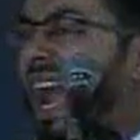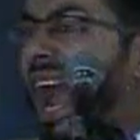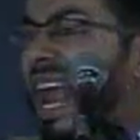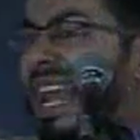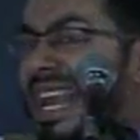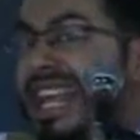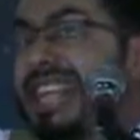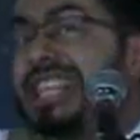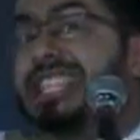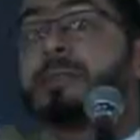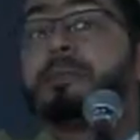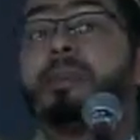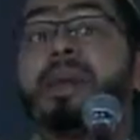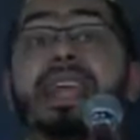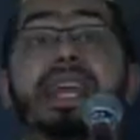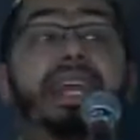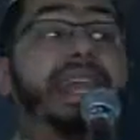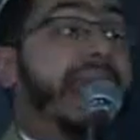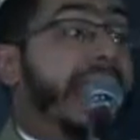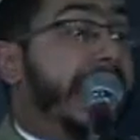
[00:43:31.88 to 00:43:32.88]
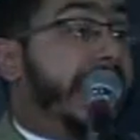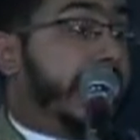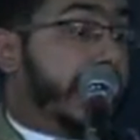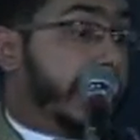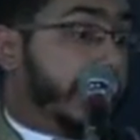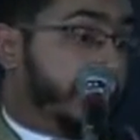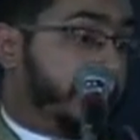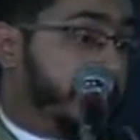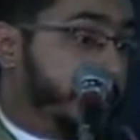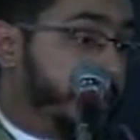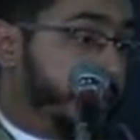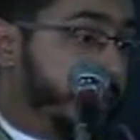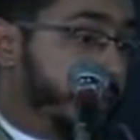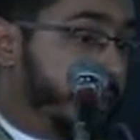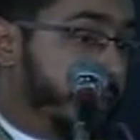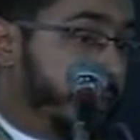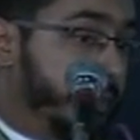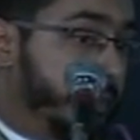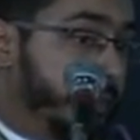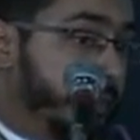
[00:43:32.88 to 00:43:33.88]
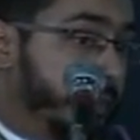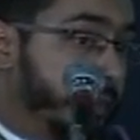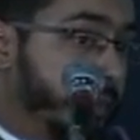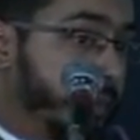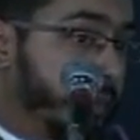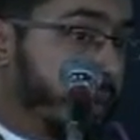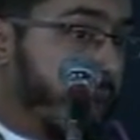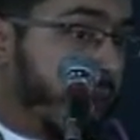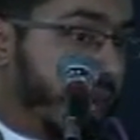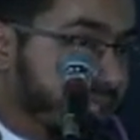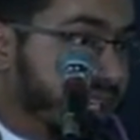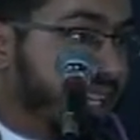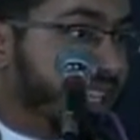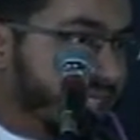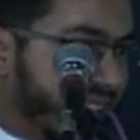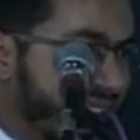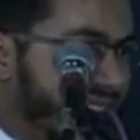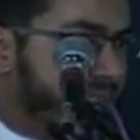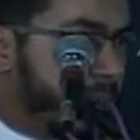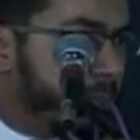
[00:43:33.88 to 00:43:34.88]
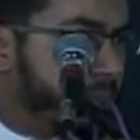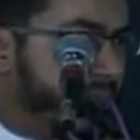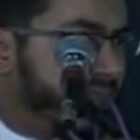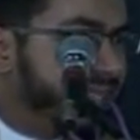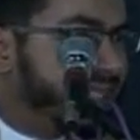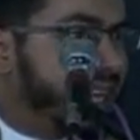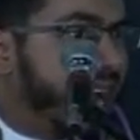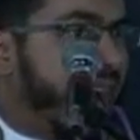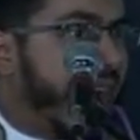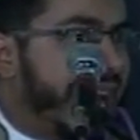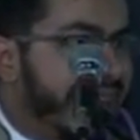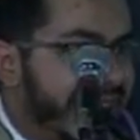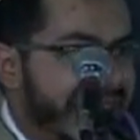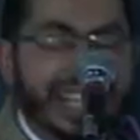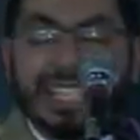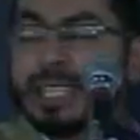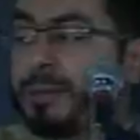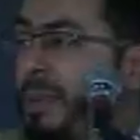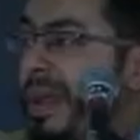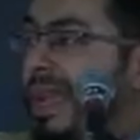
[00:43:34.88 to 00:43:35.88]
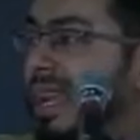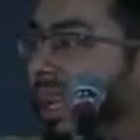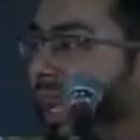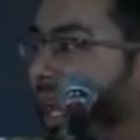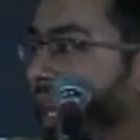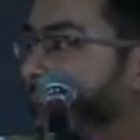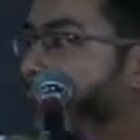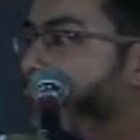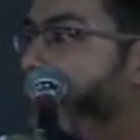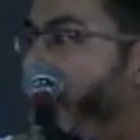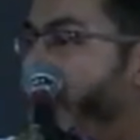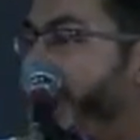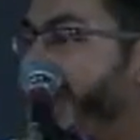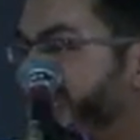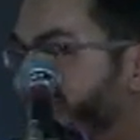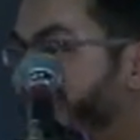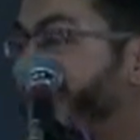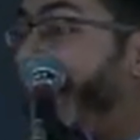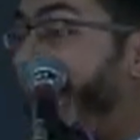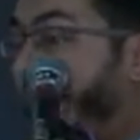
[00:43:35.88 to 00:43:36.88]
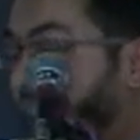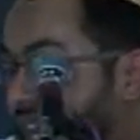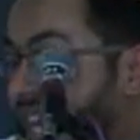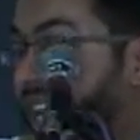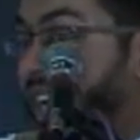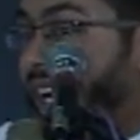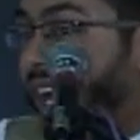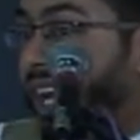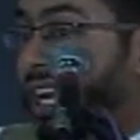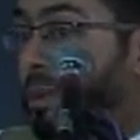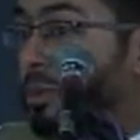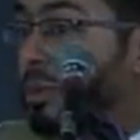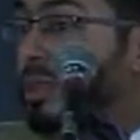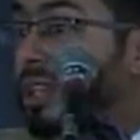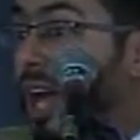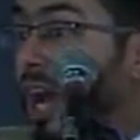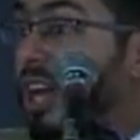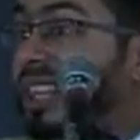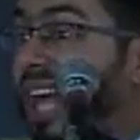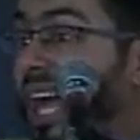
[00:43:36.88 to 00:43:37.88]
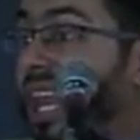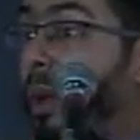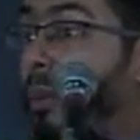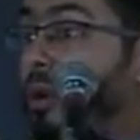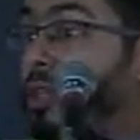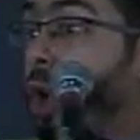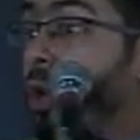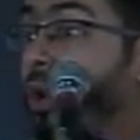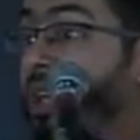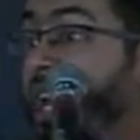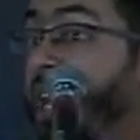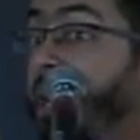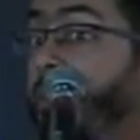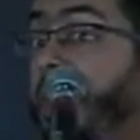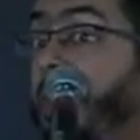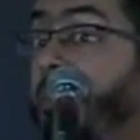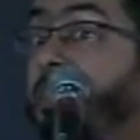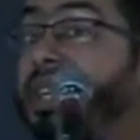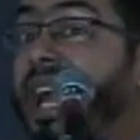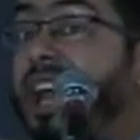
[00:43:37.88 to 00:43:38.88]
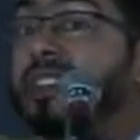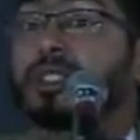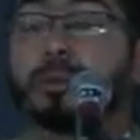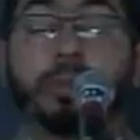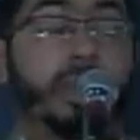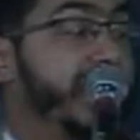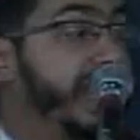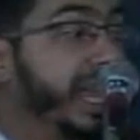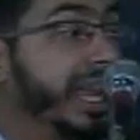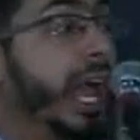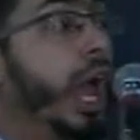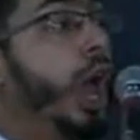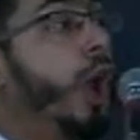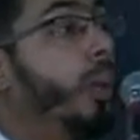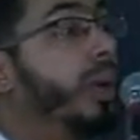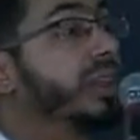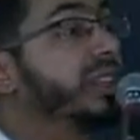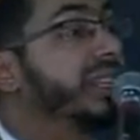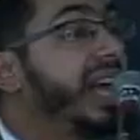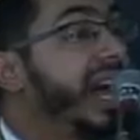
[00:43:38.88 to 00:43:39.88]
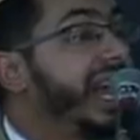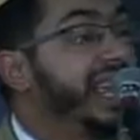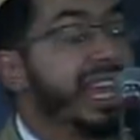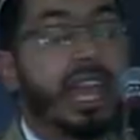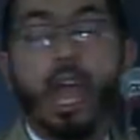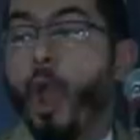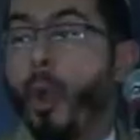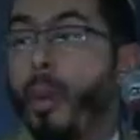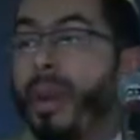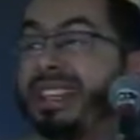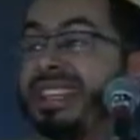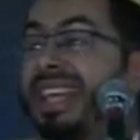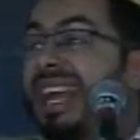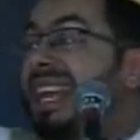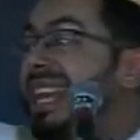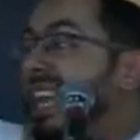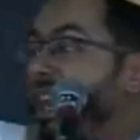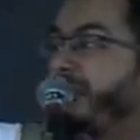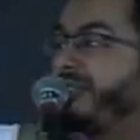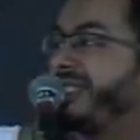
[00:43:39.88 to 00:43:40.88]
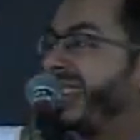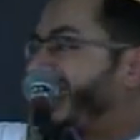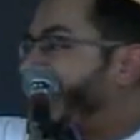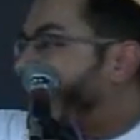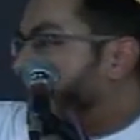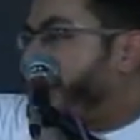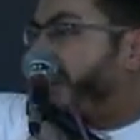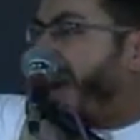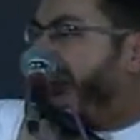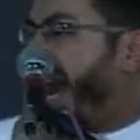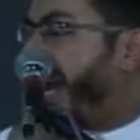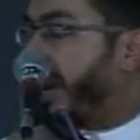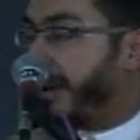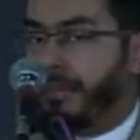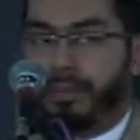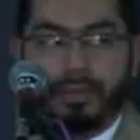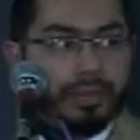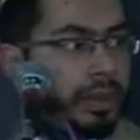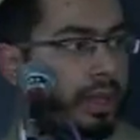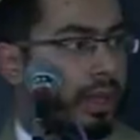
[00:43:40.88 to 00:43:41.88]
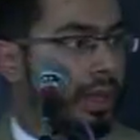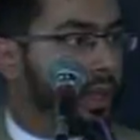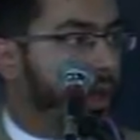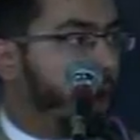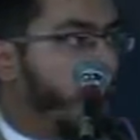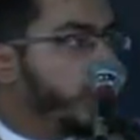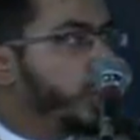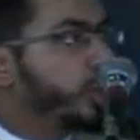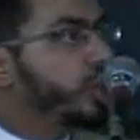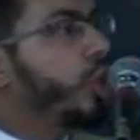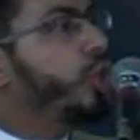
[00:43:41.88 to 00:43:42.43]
Ali speaking? Is this Zainab bint Ali speaking? Or is this Ali karamullah ta'ala wajhul kareem himself speaking? Wallahi, when they left the darbar, or the